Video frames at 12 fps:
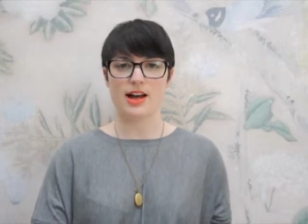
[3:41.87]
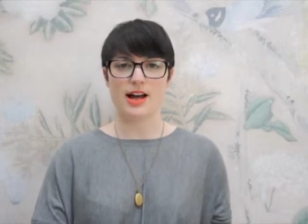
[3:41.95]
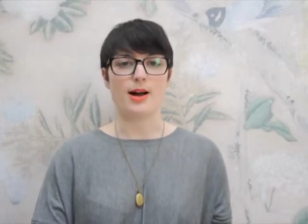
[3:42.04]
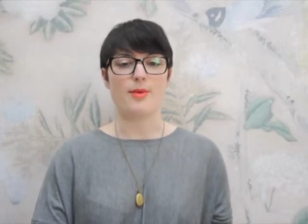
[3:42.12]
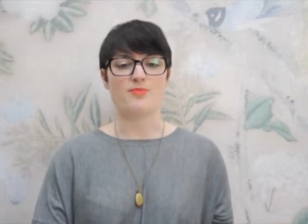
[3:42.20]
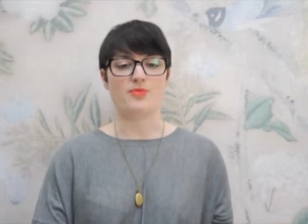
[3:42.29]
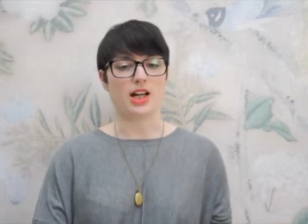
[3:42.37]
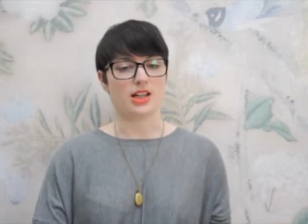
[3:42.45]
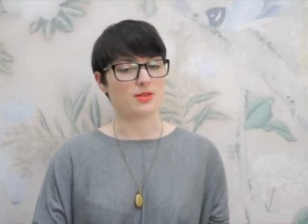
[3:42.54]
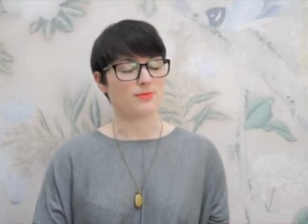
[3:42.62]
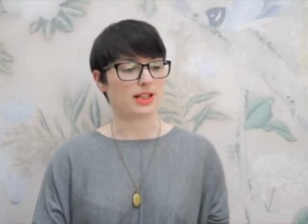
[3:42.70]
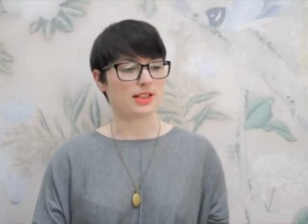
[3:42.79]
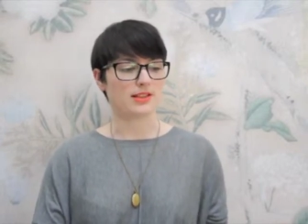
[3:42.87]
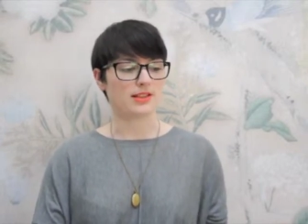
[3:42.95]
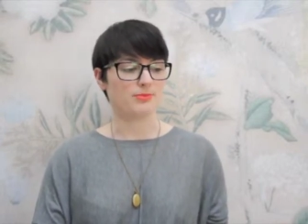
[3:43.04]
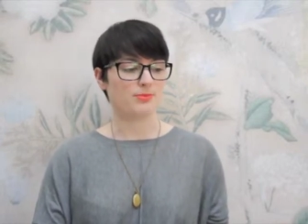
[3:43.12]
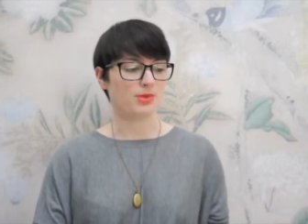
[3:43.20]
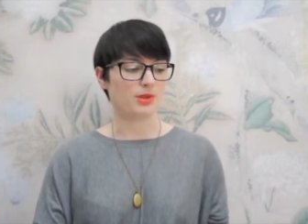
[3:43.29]
I use
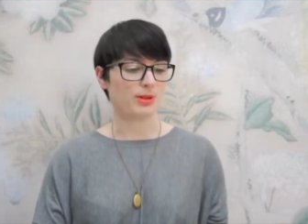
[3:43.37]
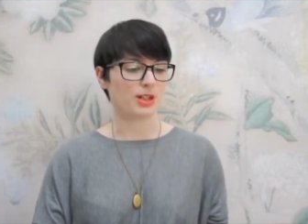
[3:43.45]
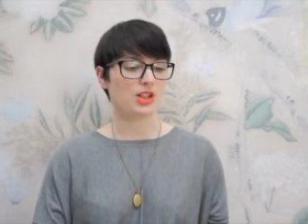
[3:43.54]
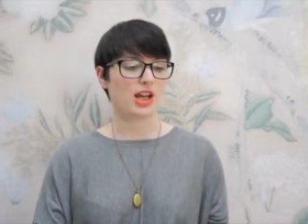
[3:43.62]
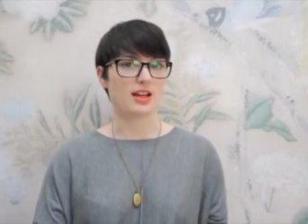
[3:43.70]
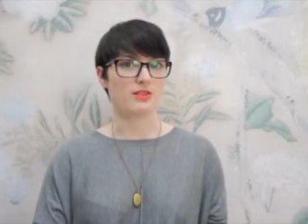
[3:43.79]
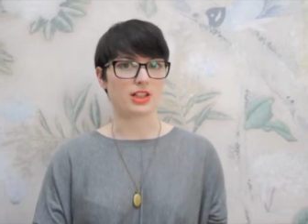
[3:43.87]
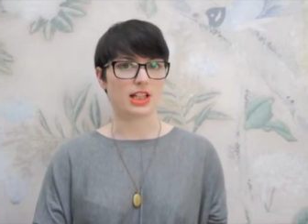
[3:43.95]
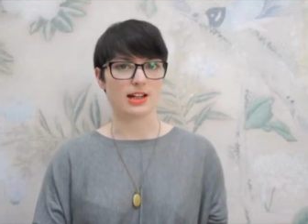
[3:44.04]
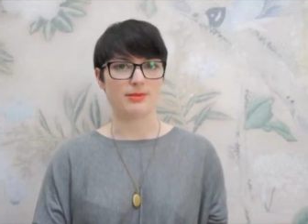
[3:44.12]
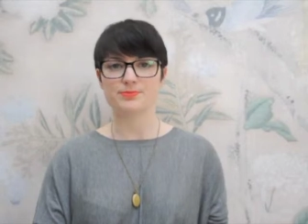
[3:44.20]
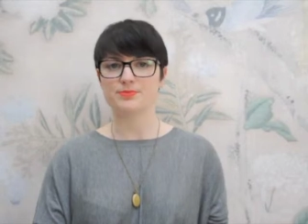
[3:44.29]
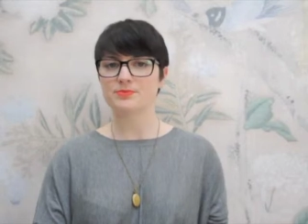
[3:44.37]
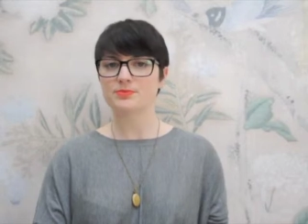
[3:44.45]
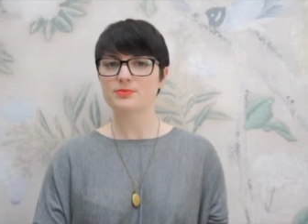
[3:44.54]
Pixlr pretty much every day.